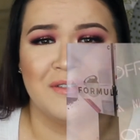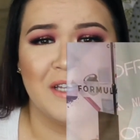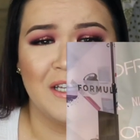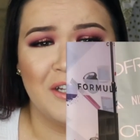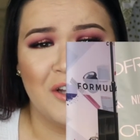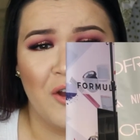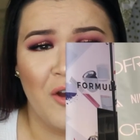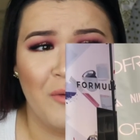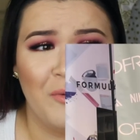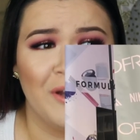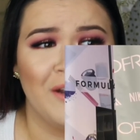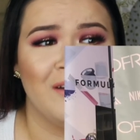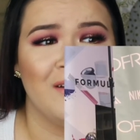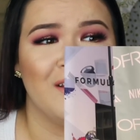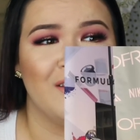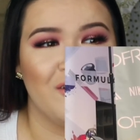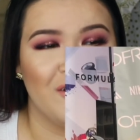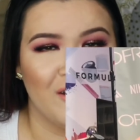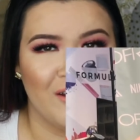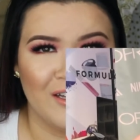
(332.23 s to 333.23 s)
She's like, no, I want
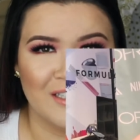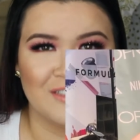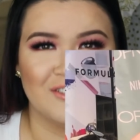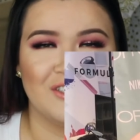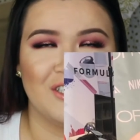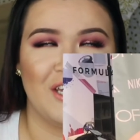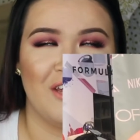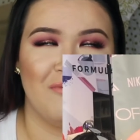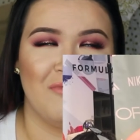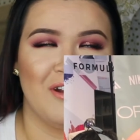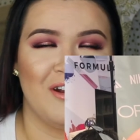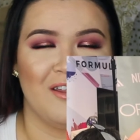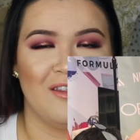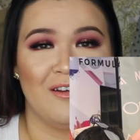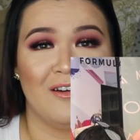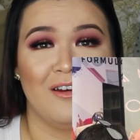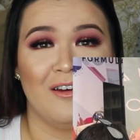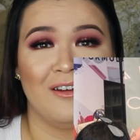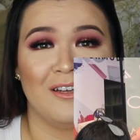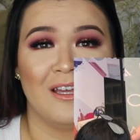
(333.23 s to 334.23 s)
another hug. So she gave me
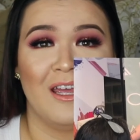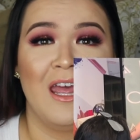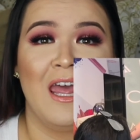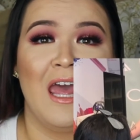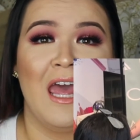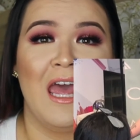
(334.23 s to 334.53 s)
another hug.